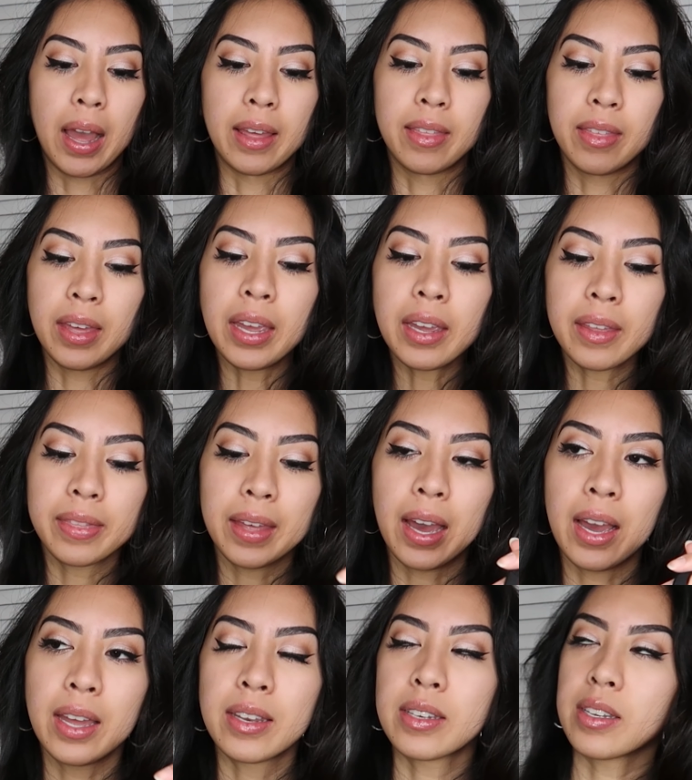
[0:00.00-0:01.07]
I think
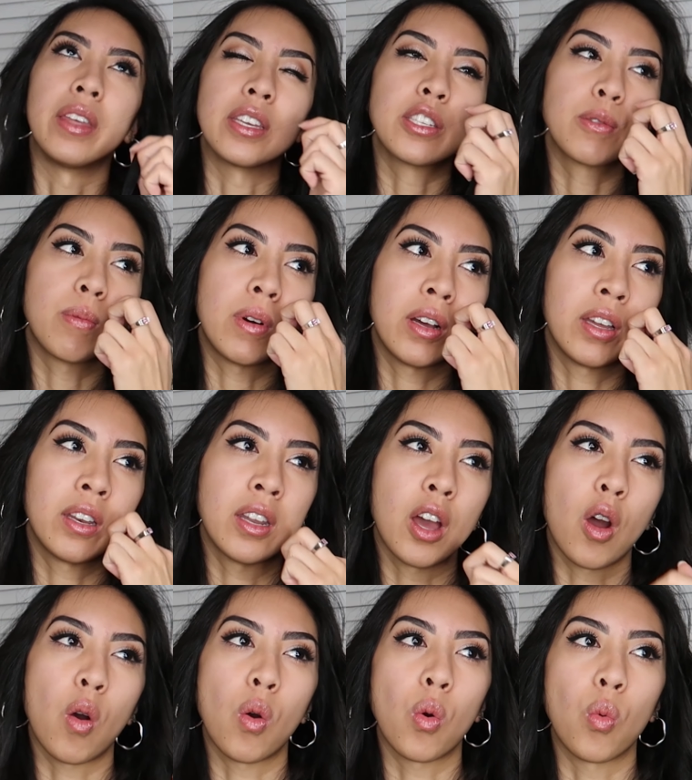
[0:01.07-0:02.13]
that this one
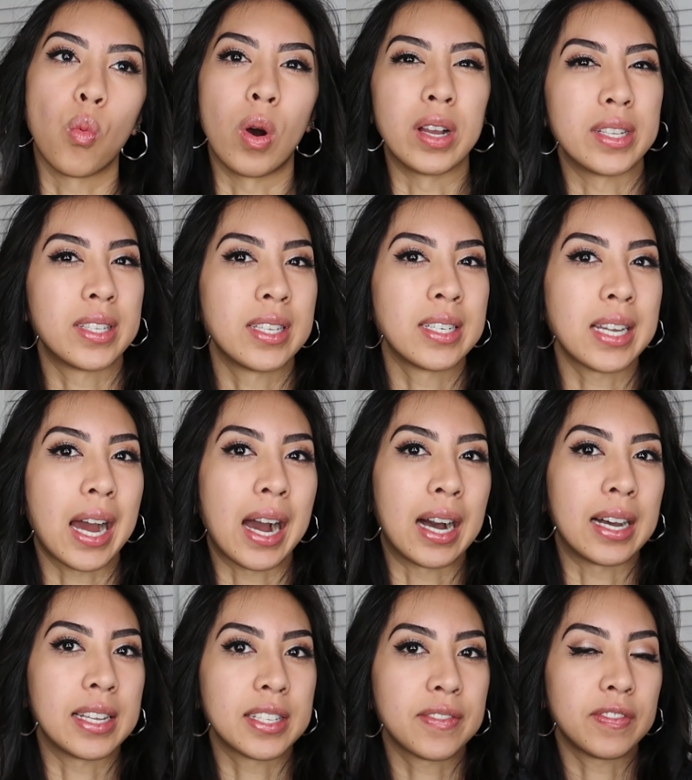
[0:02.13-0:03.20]
wasn't
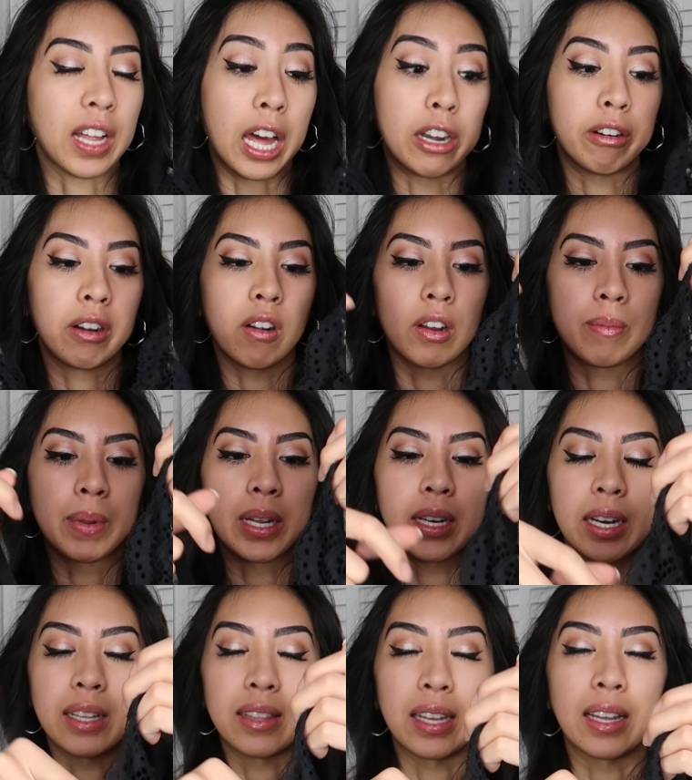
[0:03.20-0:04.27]
as flattering on me,
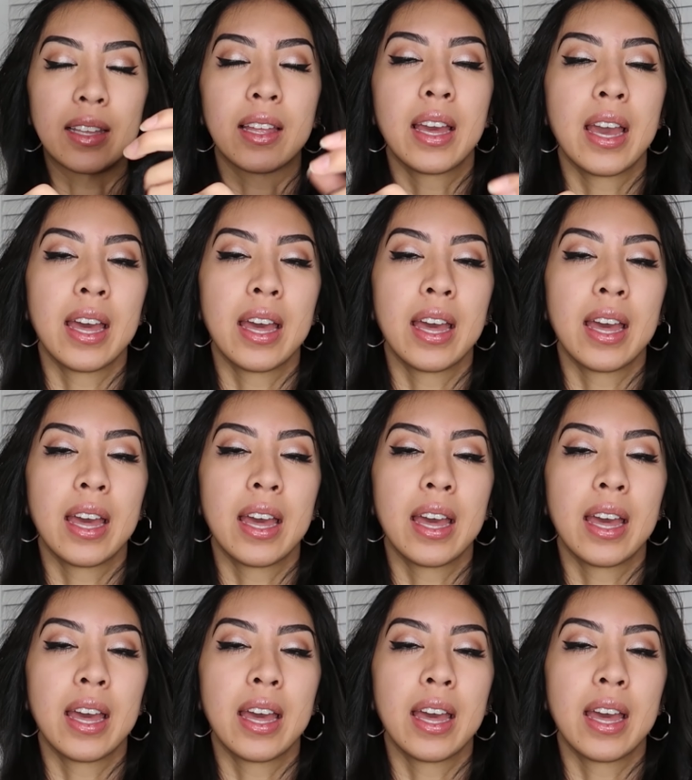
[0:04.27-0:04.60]
and I think